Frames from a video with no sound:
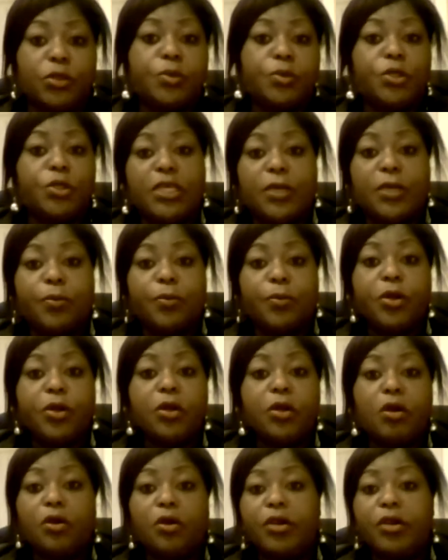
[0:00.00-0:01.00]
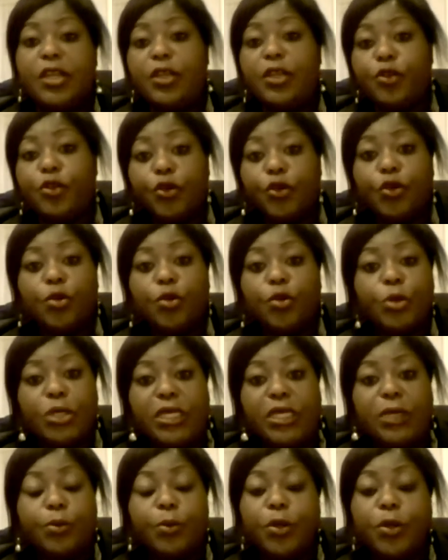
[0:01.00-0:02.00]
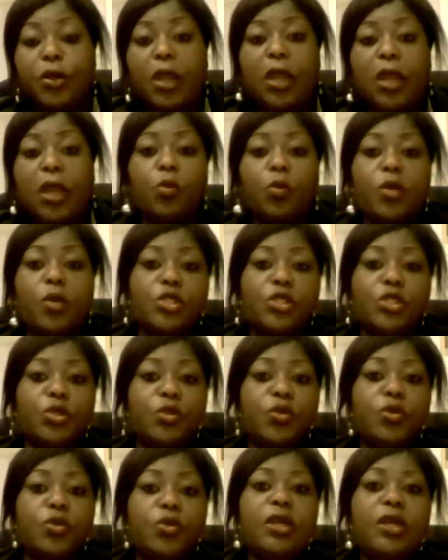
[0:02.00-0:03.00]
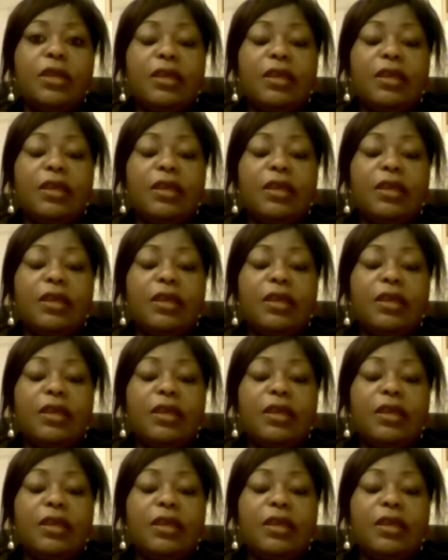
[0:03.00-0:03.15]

bookkeeper or an internal bookkeeper, and we do